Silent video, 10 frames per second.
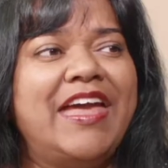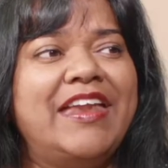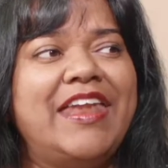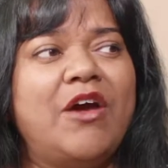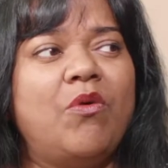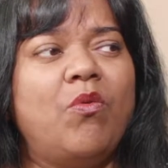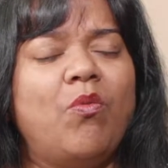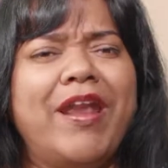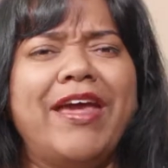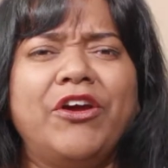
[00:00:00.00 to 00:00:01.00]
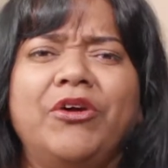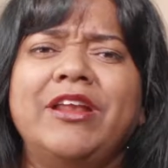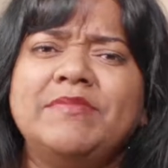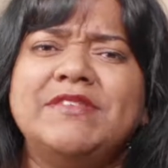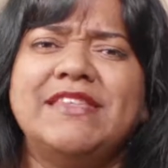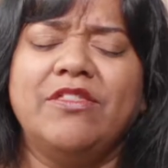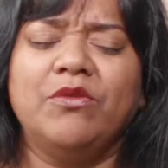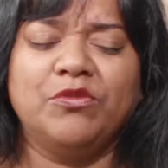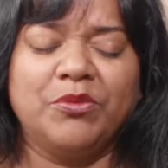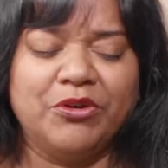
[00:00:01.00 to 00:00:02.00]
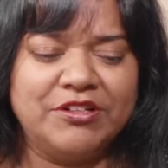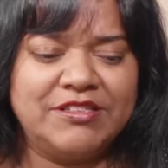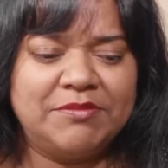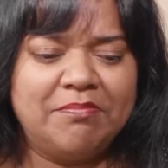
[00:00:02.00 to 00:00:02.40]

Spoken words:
Now, when I heard him say those words,